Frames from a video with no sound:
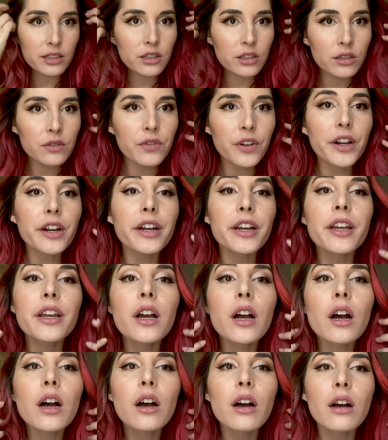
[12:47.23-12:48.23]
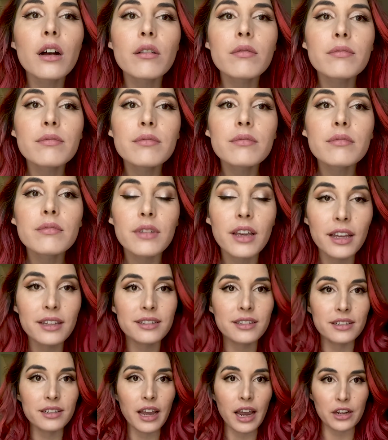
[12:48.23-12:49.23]
just very
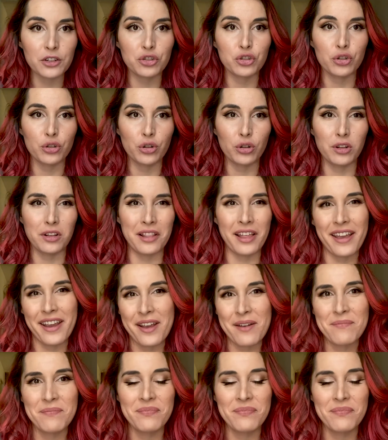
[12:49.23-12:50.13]
it's natural glam.